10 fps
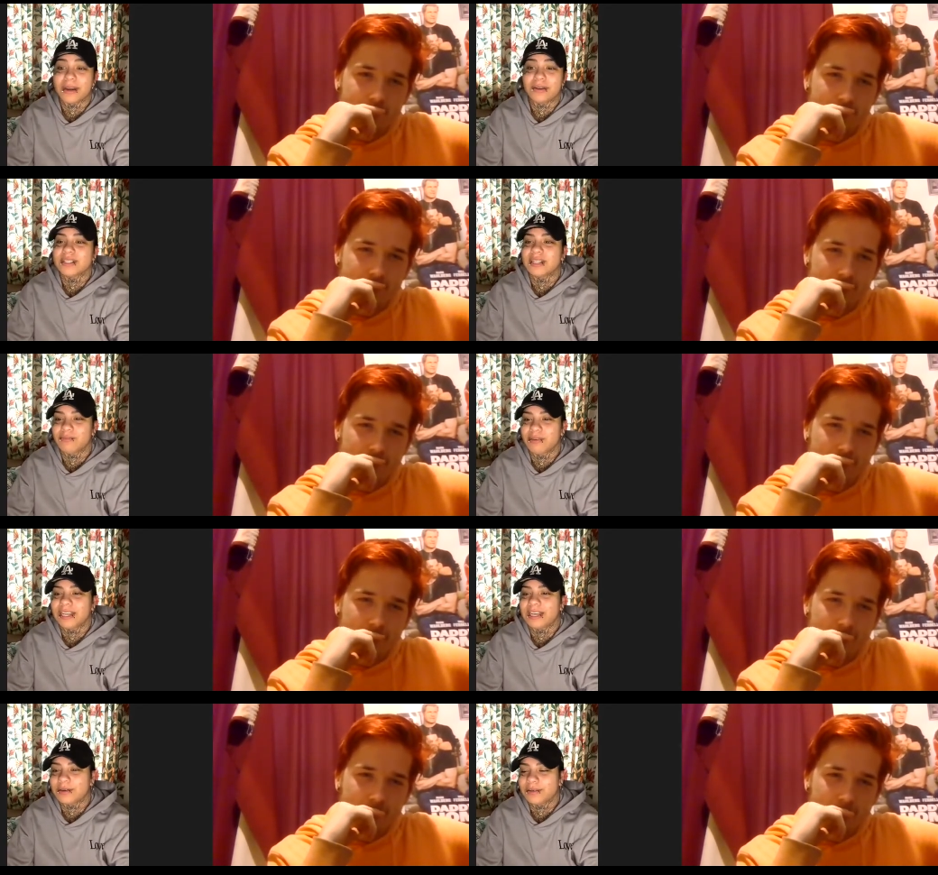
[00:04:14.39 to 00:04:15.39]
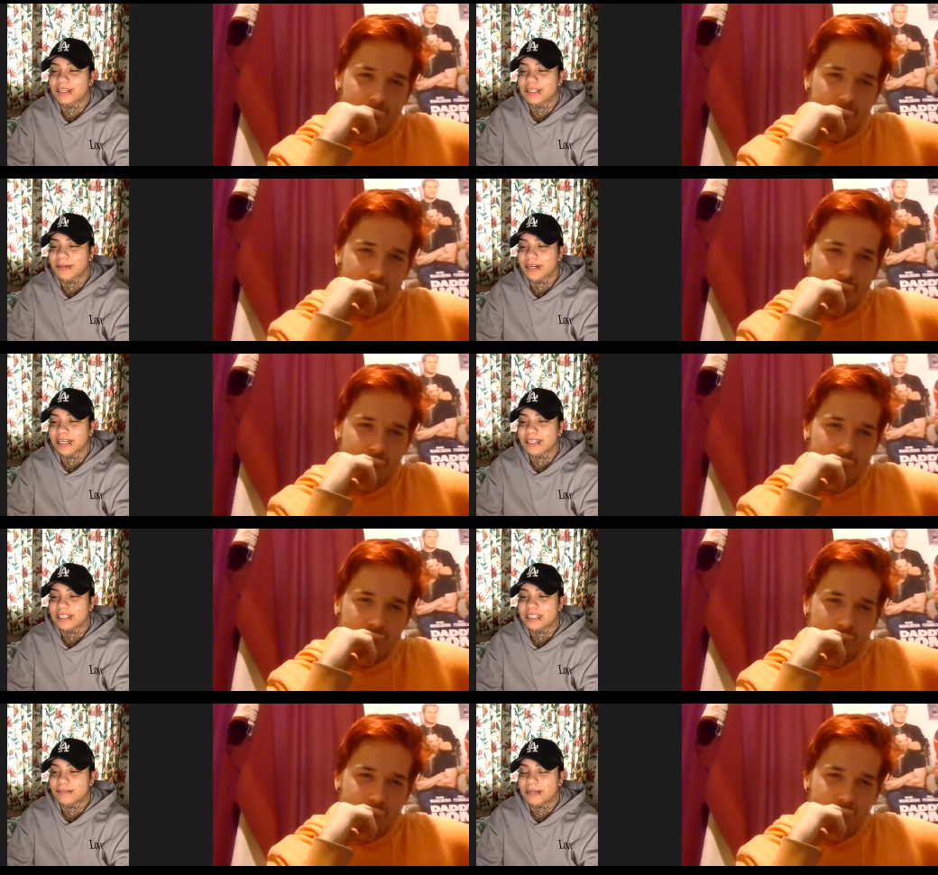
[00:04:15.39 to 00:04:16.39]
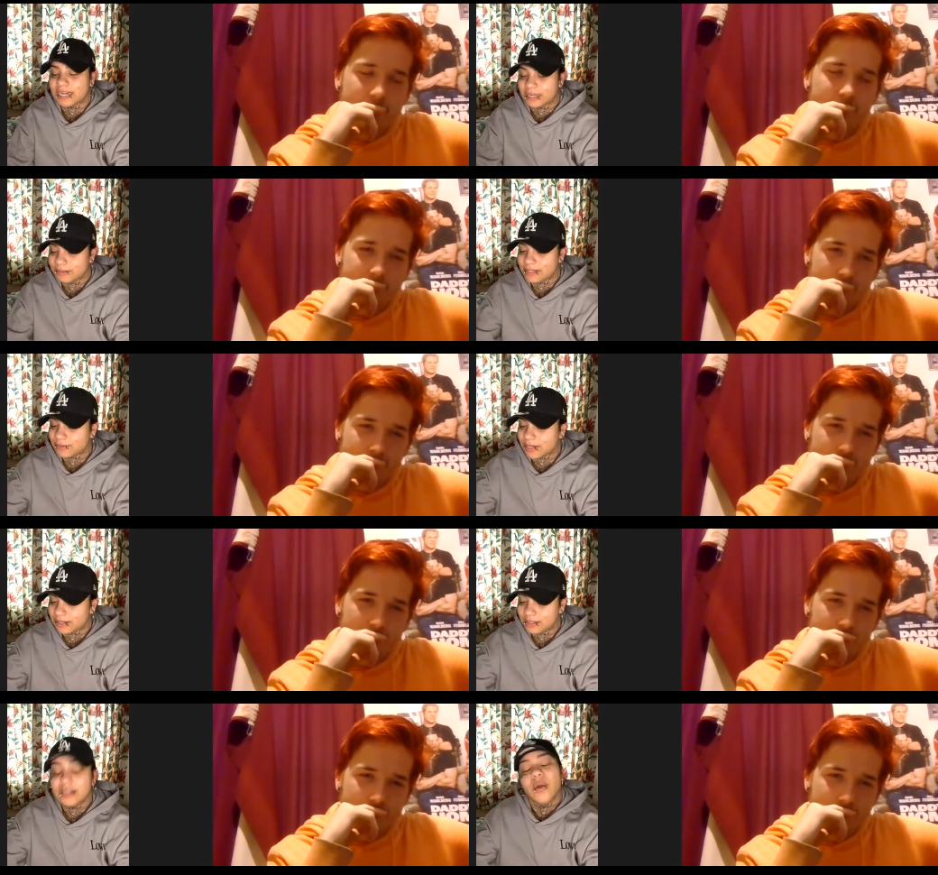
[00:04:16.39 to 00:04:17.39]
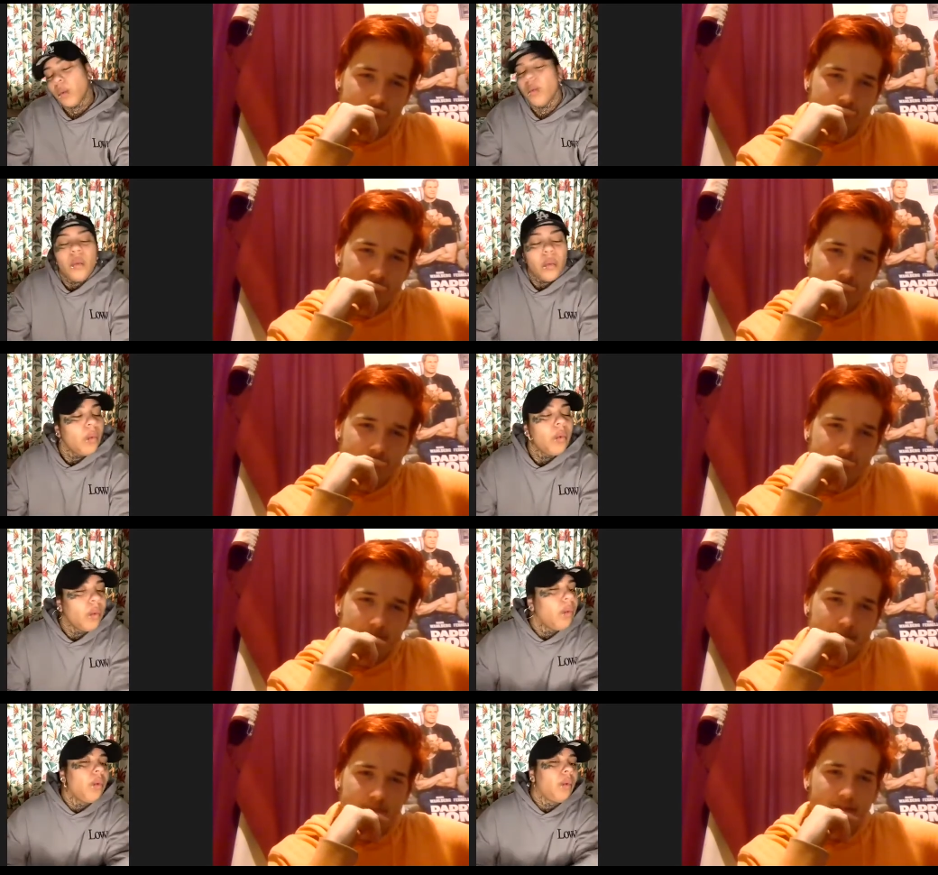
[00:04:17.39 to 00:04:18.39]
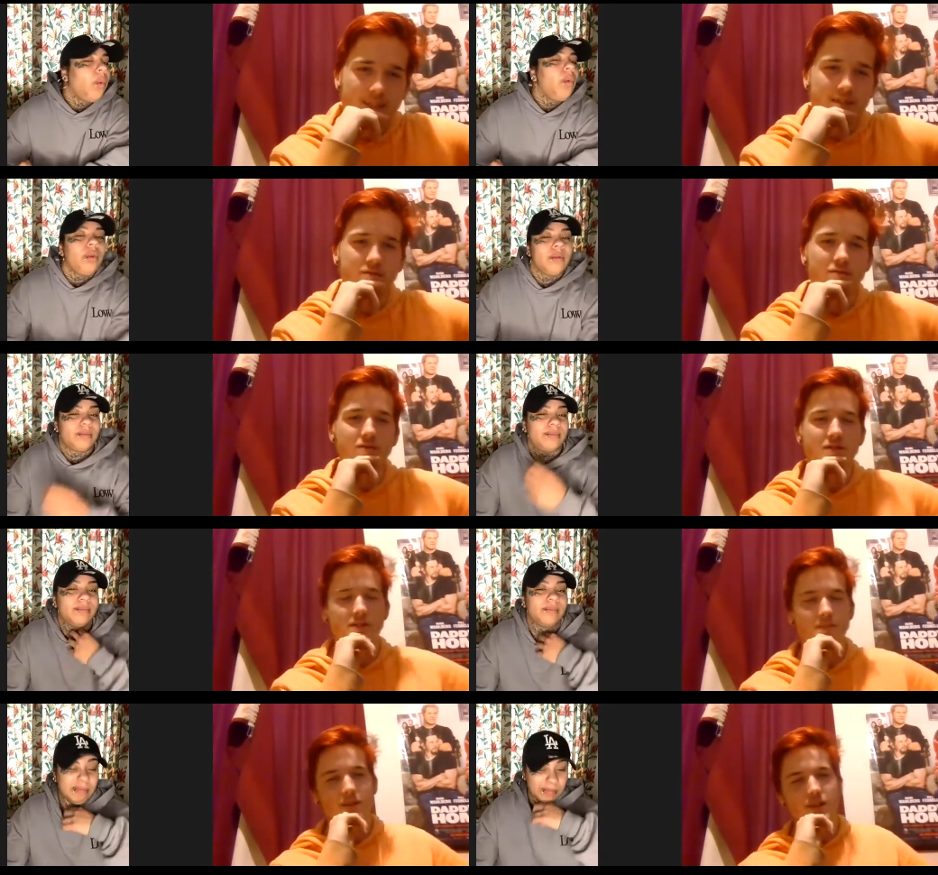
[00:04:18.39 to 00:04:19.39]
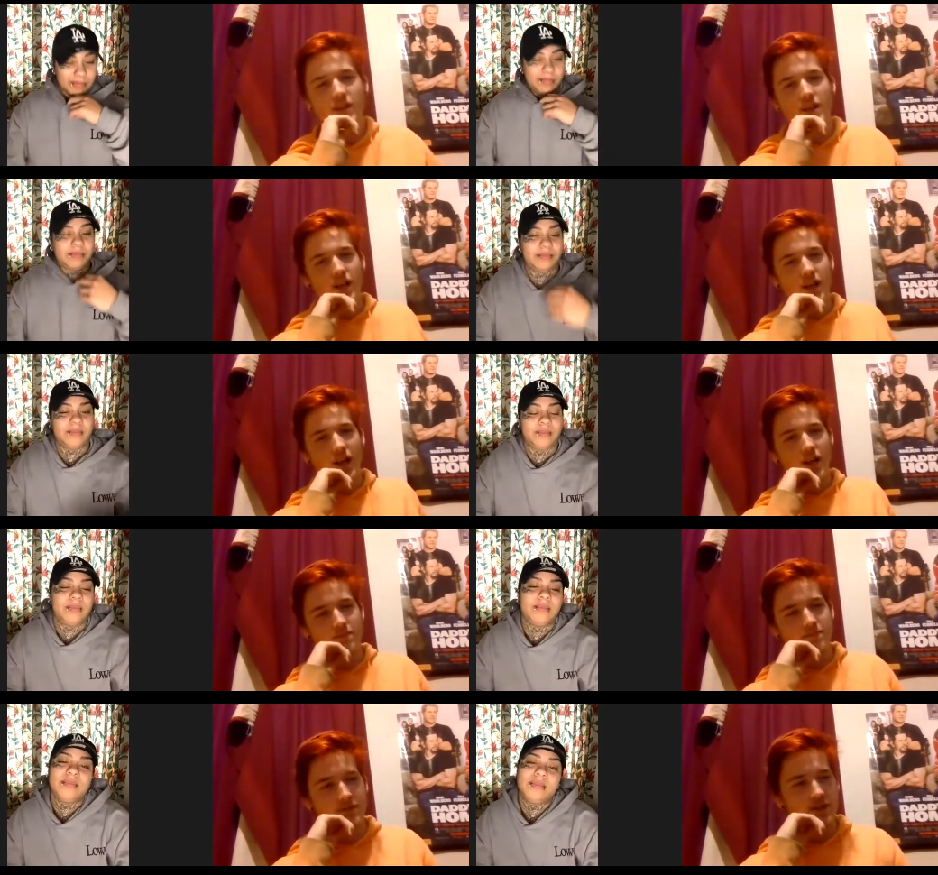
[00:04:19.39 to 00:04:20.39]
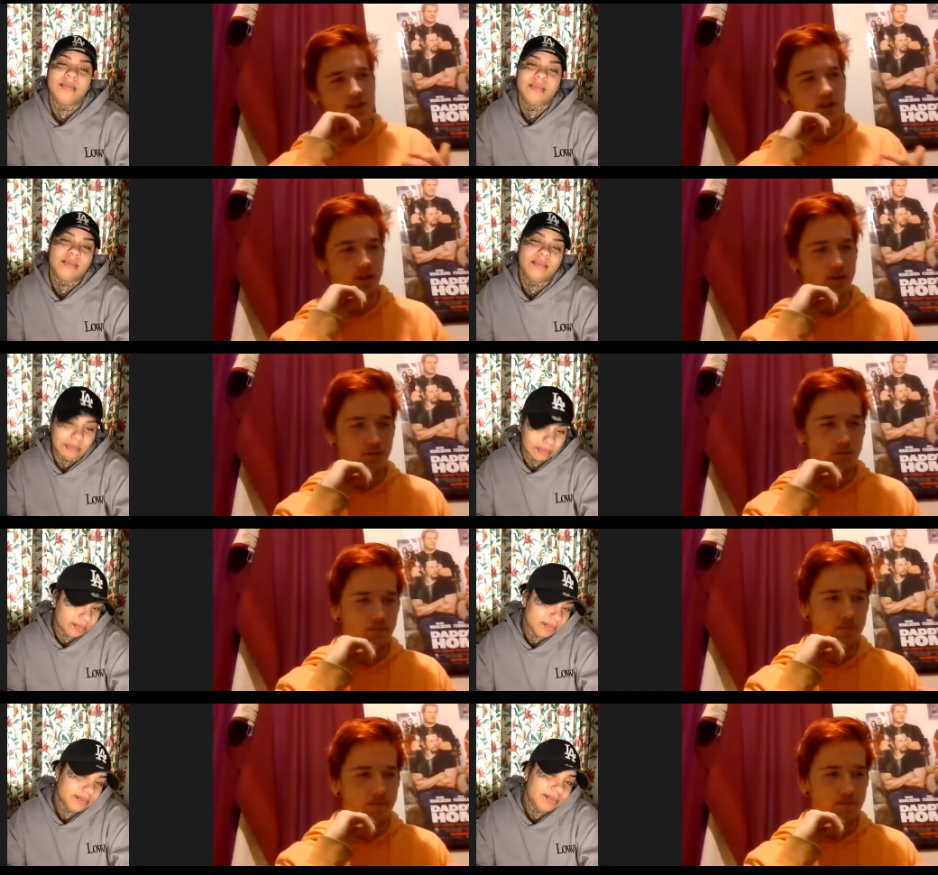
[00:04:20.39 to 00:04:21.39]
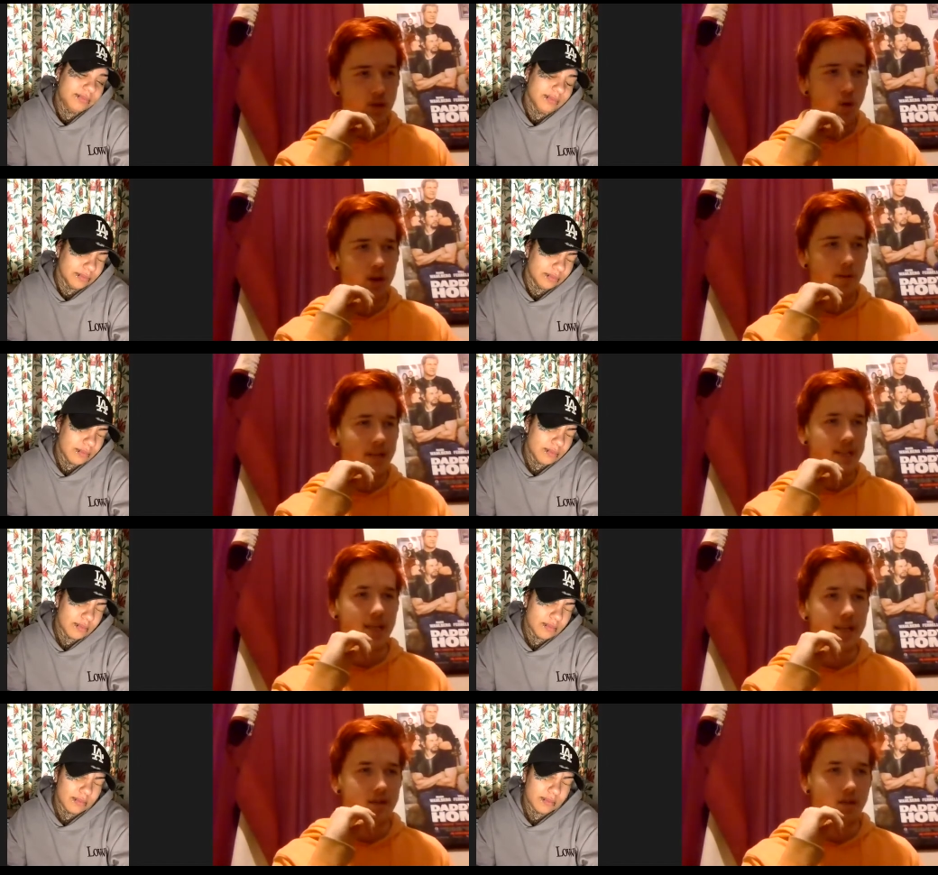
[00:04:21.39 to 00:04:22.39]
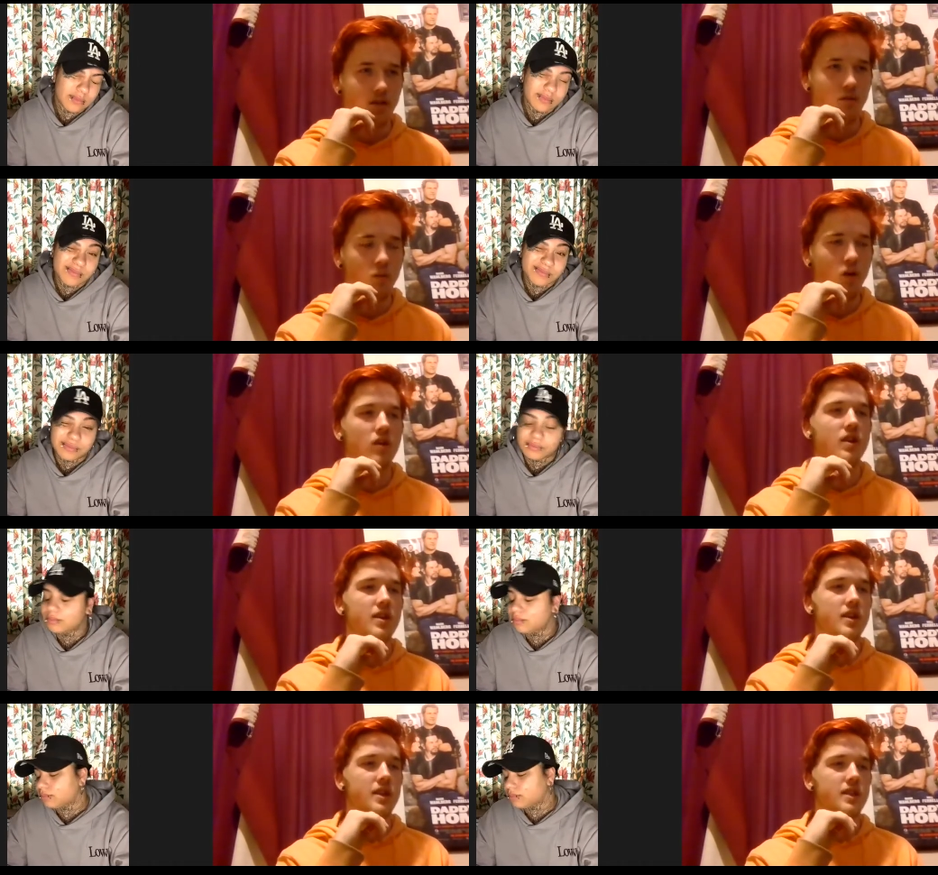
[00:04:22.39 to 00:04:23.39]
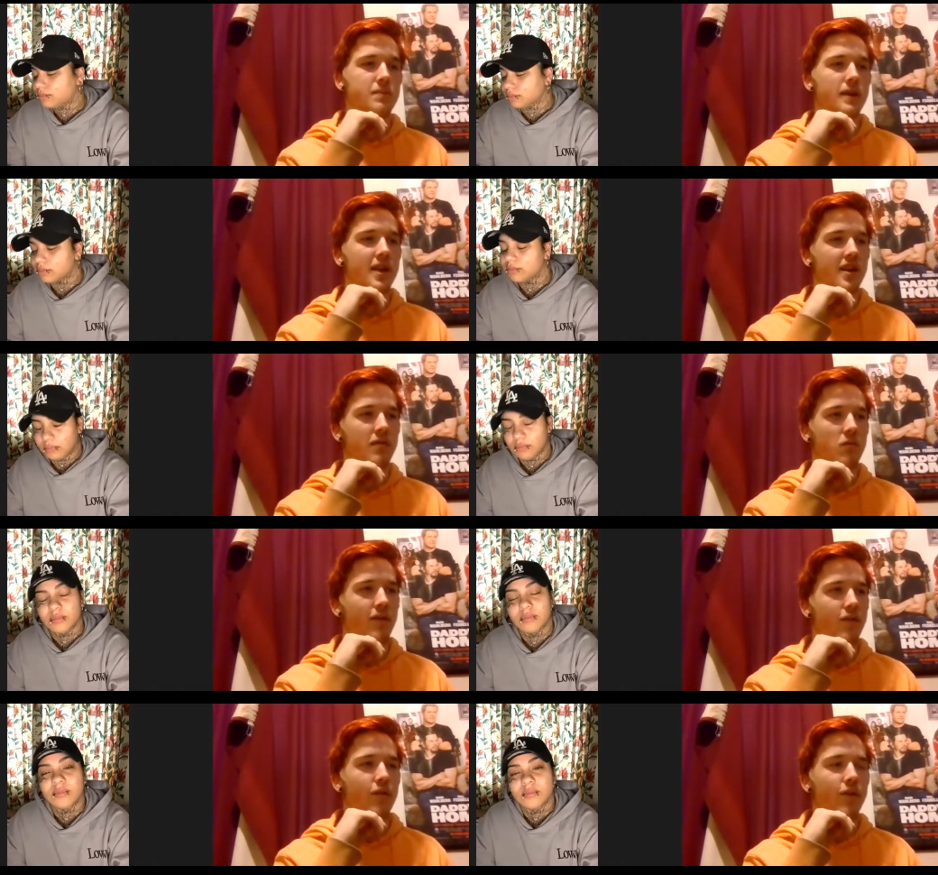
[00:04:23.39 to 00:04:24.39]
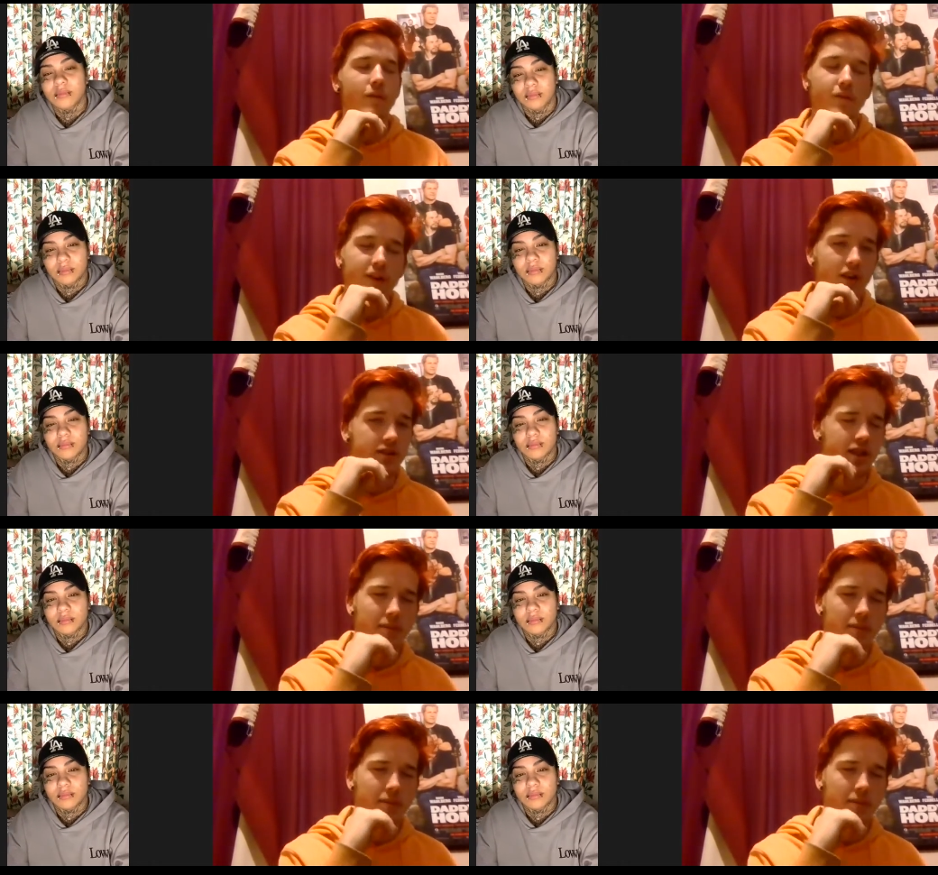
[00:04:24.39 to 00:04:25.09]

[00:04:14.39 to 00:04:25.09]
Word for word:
Speaker 1: was a really cool experience just meeting him as well. That's awesome.
Speaker 2: Um, so talking about TikTok, what has been one of your favorite videos to